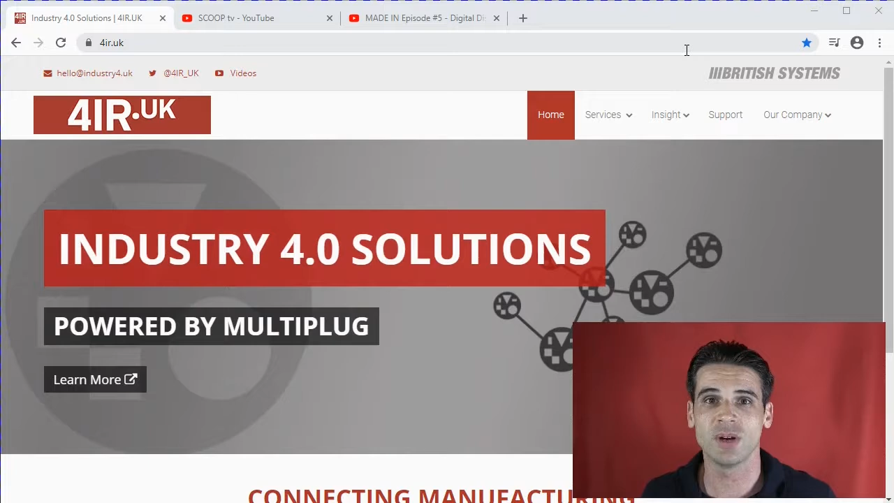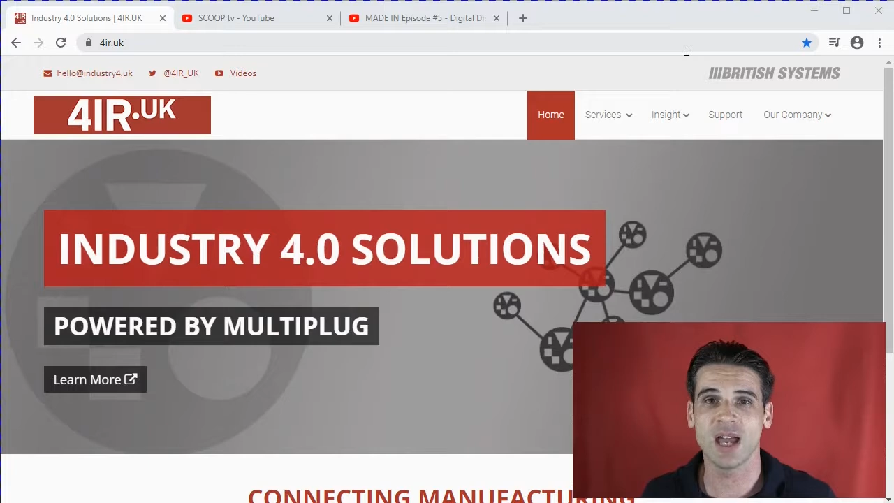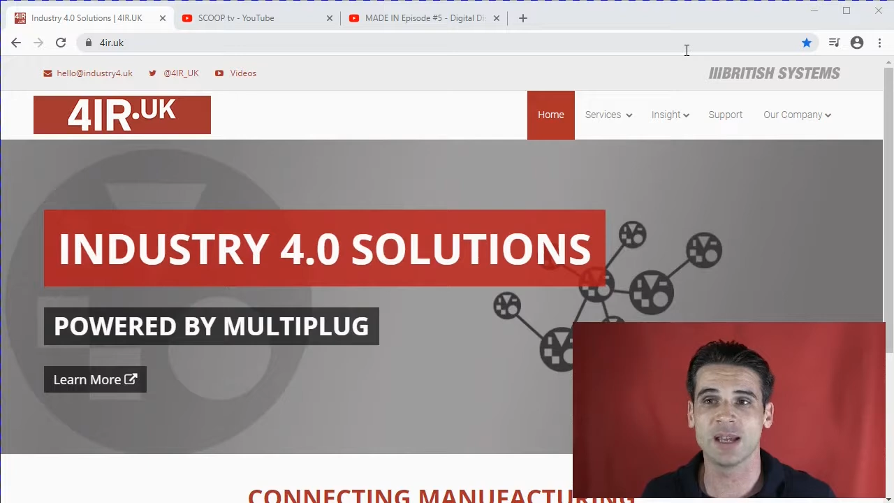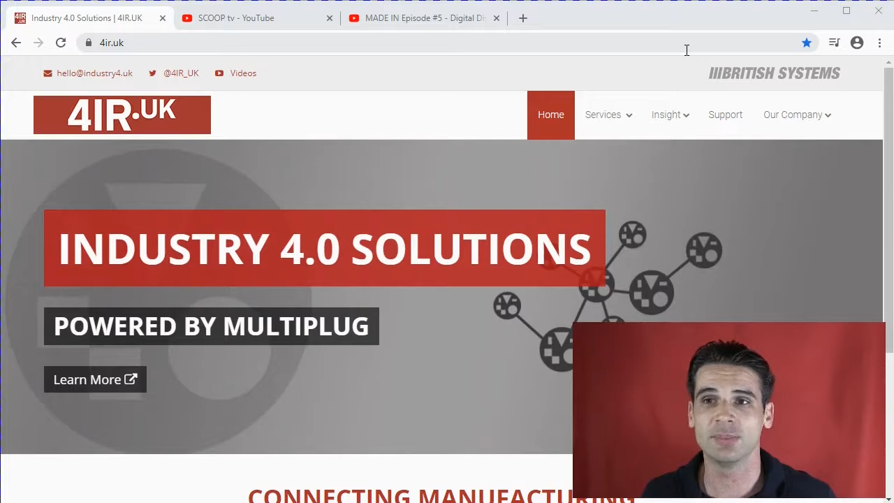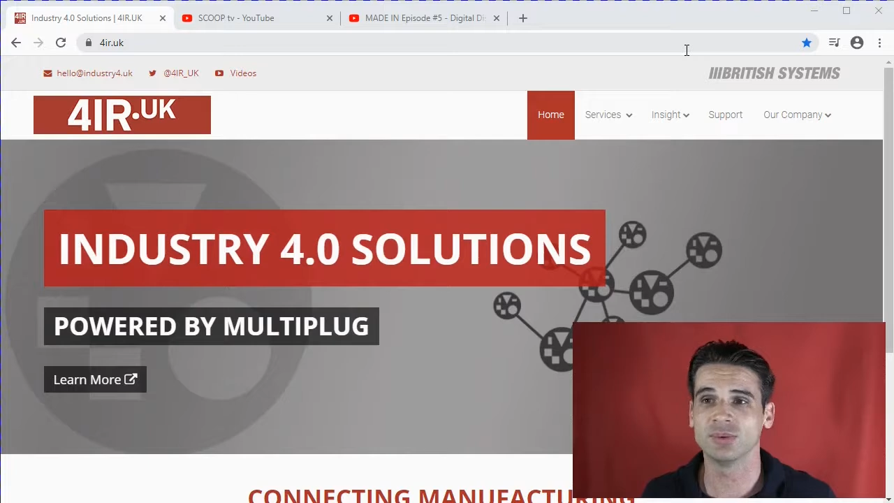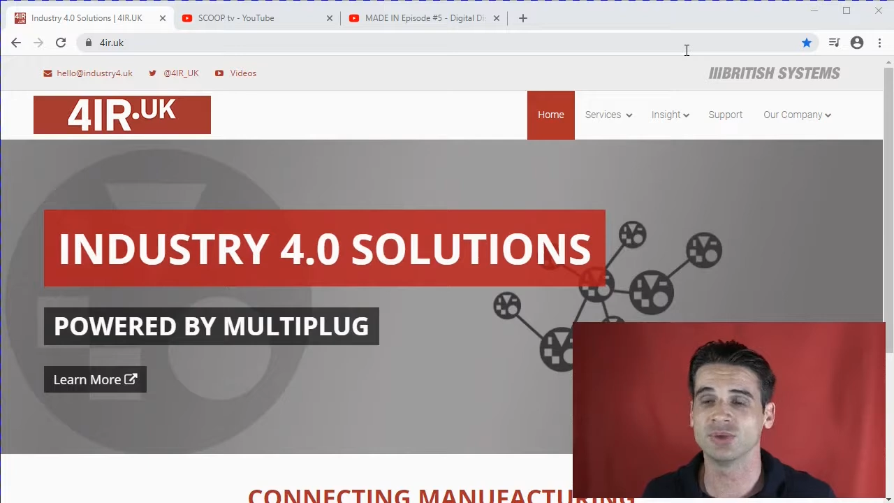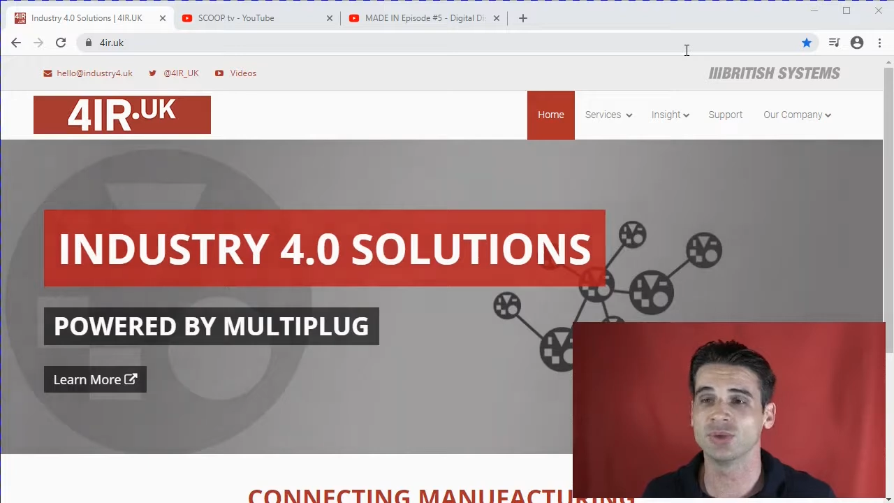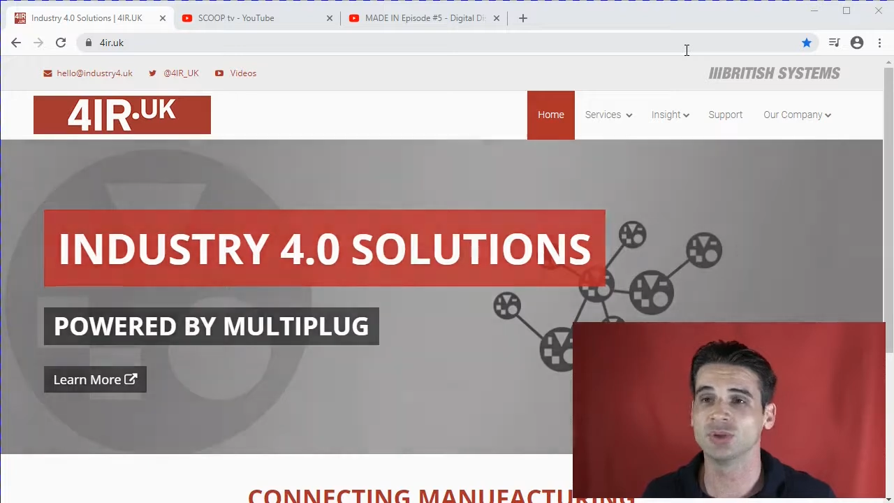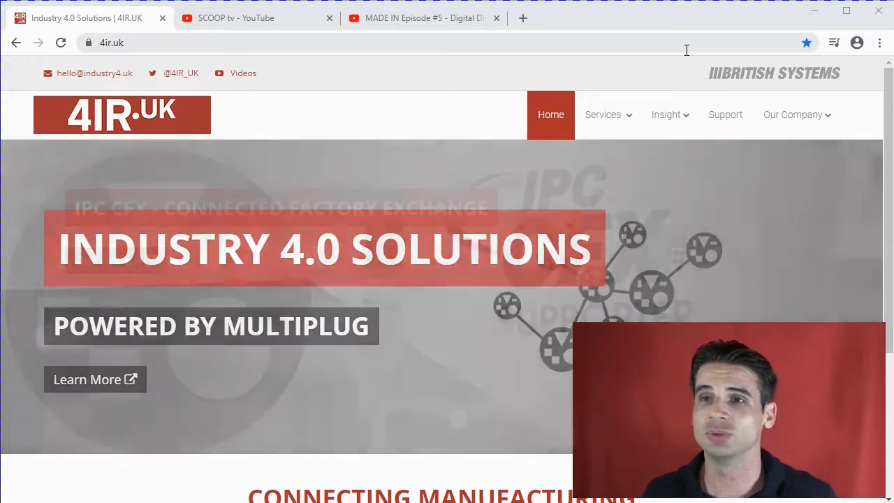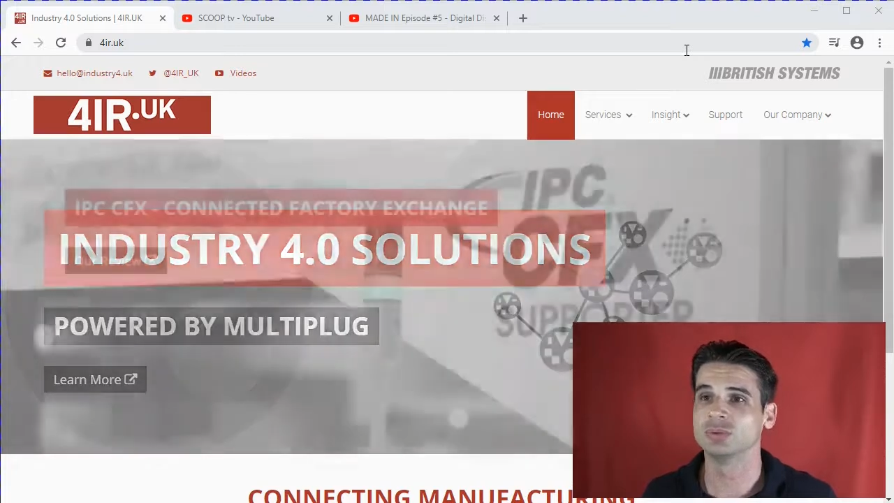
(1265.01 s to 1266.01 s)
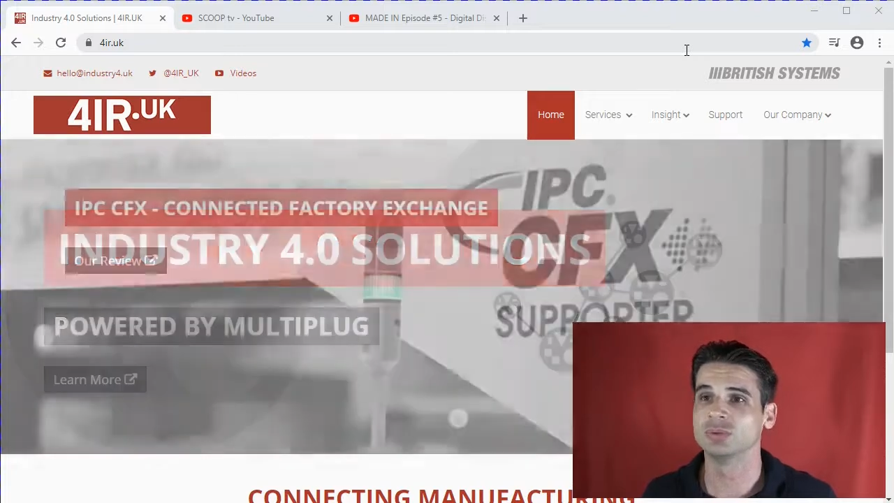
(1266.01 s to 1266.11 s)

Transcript: able to